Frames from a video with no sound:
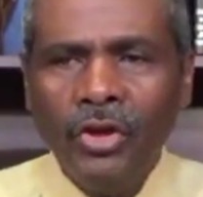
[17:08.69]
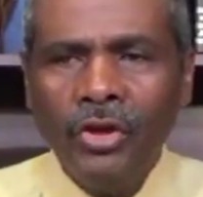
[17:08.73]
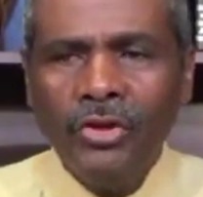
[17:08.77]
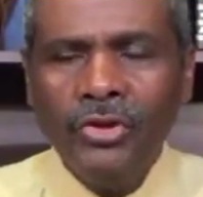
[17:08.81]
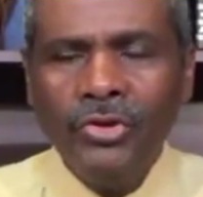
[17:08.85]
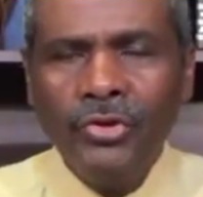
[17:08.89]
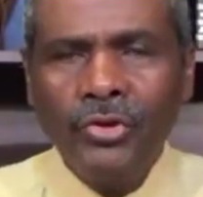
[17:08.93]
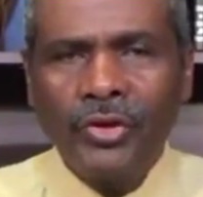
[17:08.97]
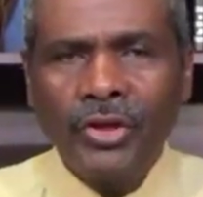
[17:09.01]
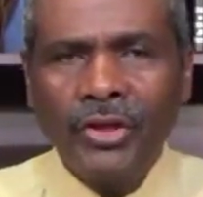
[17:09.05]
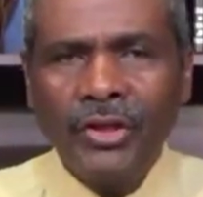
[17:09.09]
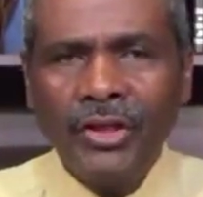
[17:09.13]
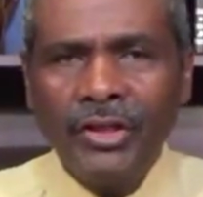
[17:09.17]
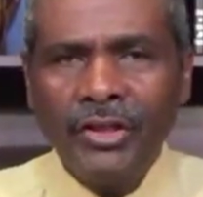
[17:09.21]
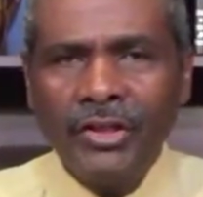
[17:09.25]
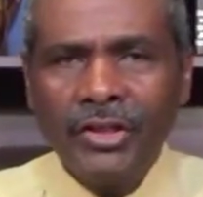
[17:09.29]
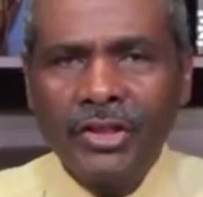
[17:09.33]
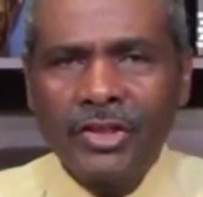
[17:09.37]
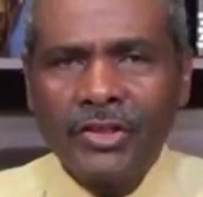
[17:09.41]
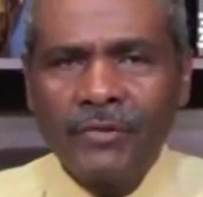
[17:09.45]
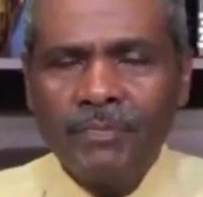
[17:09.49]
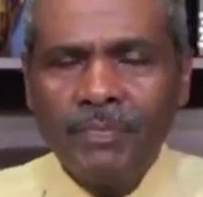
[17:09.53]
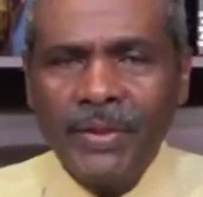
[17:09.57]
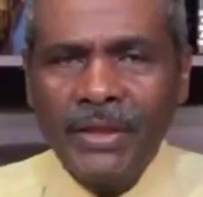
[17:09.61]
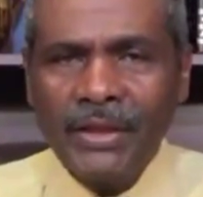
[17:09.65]
You can either
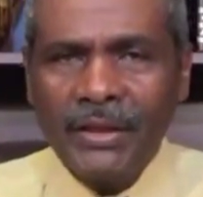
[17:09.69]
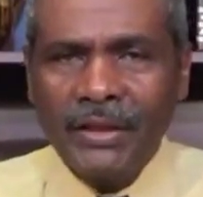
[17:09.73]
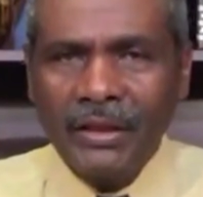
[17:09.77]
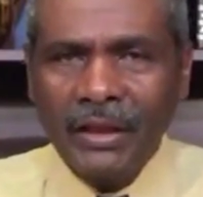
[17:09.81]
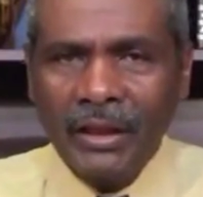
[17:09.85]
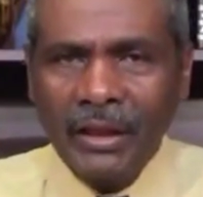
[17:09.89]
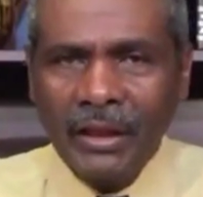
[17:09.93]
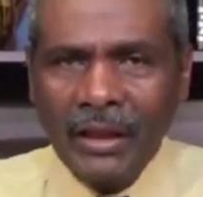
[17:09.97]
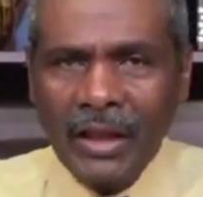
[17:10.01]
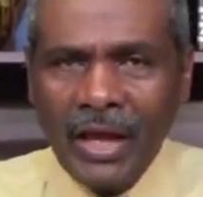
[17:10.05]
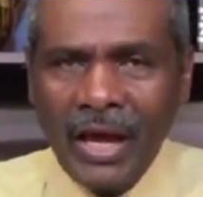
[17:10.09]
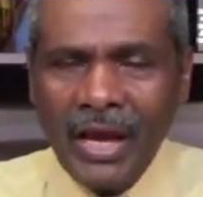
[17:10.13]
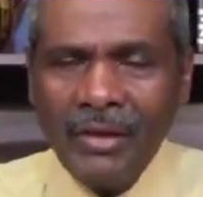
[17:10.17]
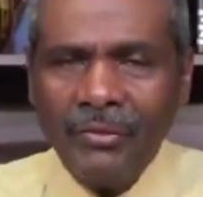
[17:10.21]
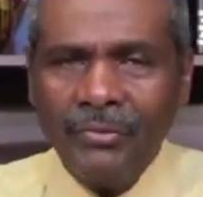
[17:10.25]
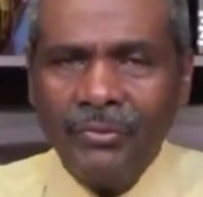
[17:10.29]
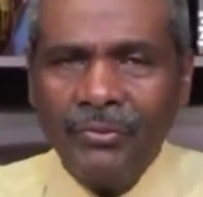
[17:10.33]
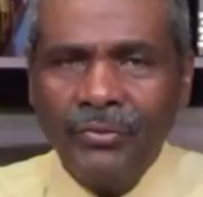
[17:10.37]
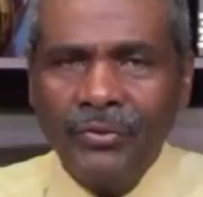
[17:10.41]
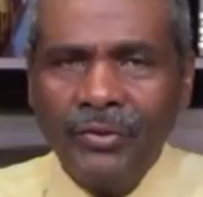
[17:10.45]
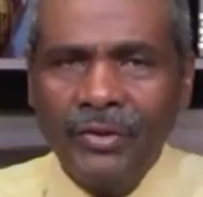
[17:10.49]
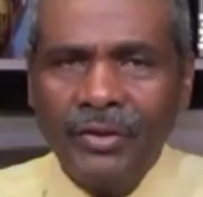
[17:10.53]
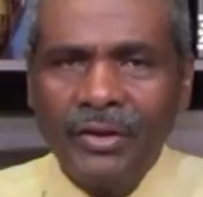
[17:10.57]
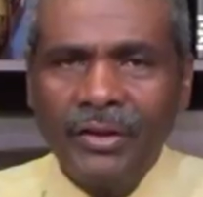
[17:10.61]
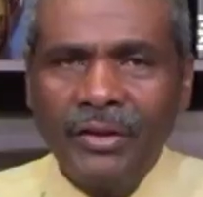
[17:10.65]
speak
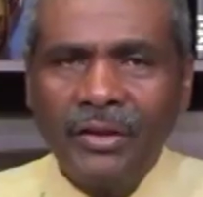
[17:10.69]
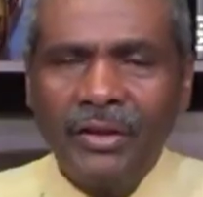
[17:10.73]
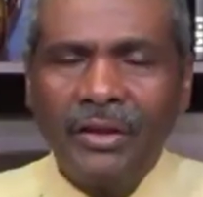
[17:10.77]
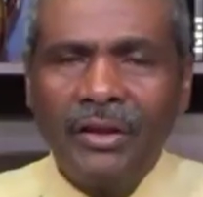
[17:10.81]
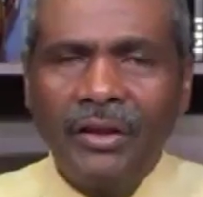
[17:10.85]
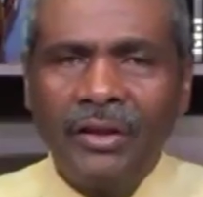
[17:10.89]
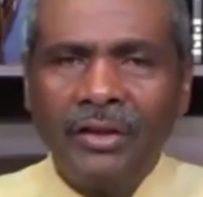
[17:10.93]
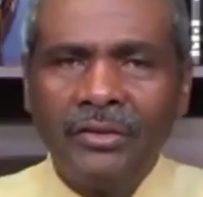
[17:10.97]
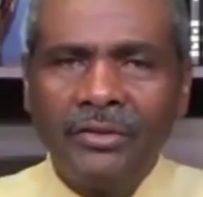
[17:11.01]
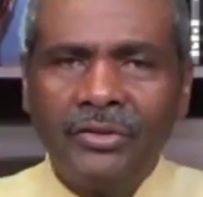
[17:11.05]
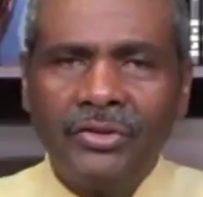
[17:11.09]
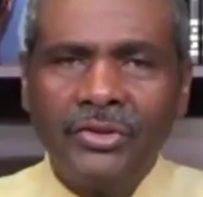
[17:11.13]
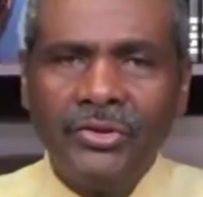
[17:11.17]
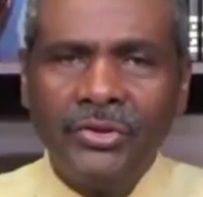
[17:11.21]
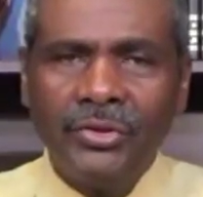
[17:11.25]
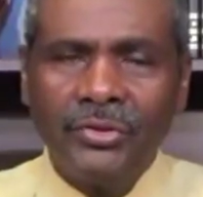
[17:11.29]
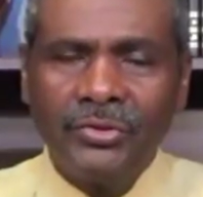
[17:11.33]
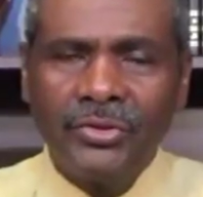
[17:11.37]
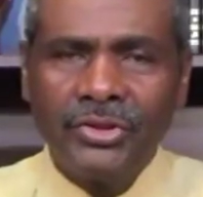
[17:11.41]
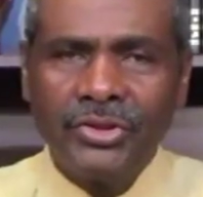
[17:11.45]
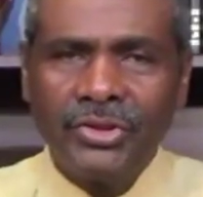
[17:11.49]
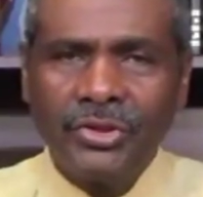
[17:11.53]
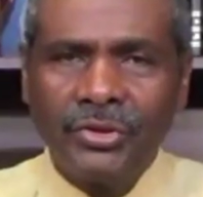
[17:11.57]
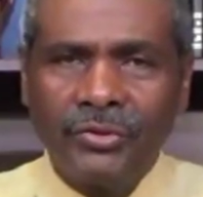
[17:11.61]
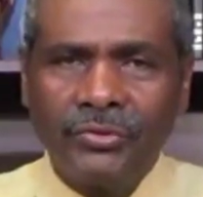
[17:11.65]
life unto your
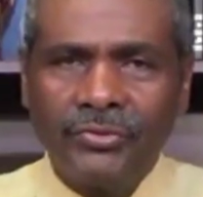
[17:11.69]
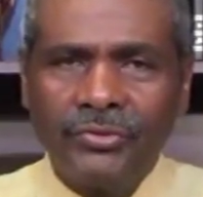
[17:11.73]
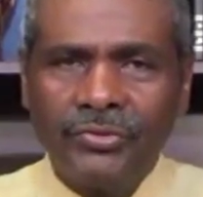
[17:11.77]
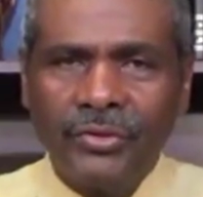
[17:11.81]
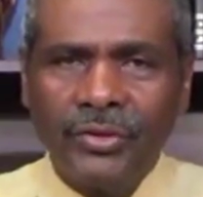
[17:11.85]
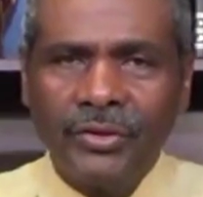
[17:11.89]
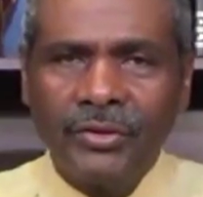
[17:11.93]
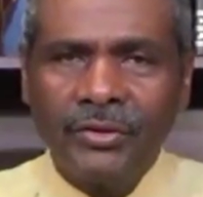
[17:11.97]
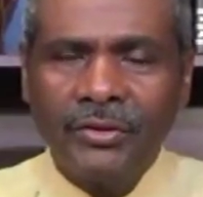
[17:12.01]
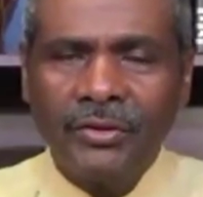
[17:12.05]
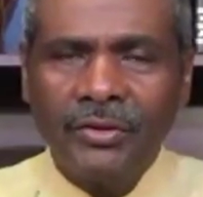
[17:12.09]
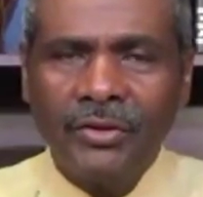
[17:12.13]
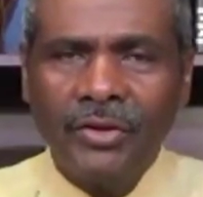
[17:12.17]
children